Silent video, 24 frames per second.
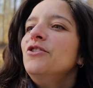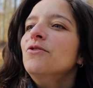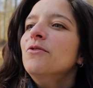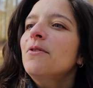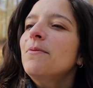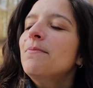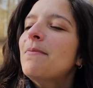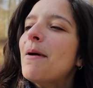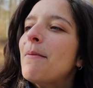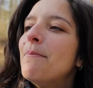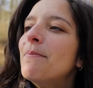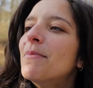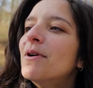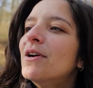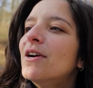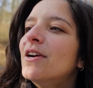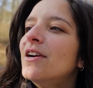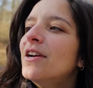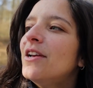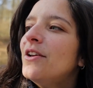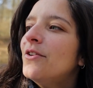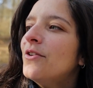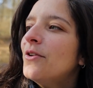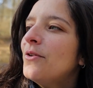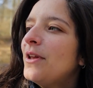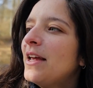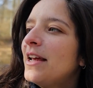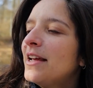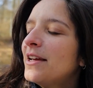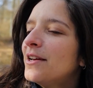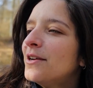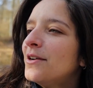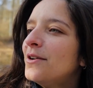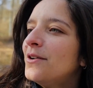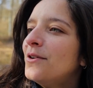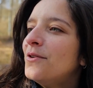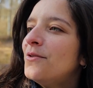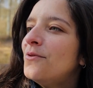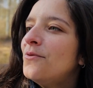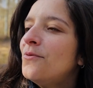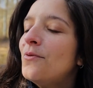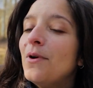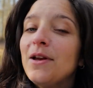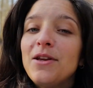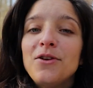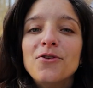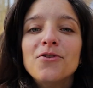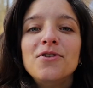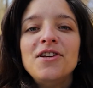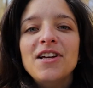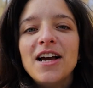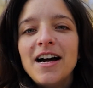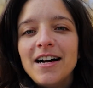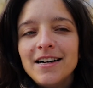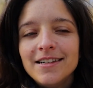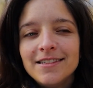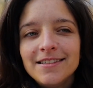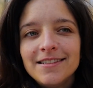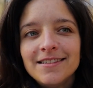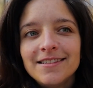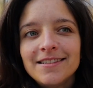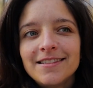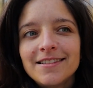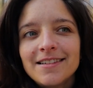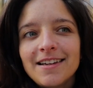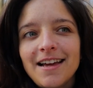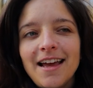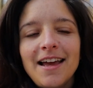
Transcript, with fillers: Do you remember, you know, like when you're young